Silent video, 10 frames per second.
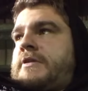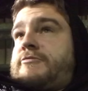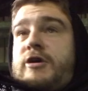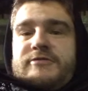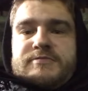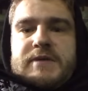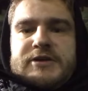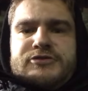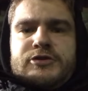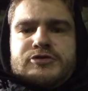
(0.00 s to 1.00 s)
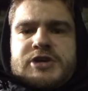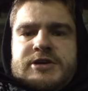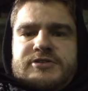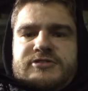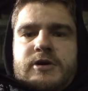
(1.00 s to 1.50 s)
Rovers made two
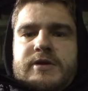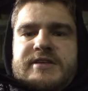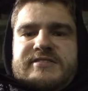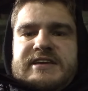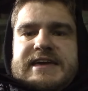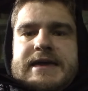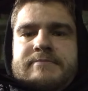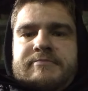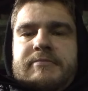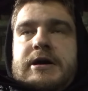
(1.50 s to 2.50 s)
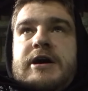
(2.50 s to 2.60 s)
changes going into the game.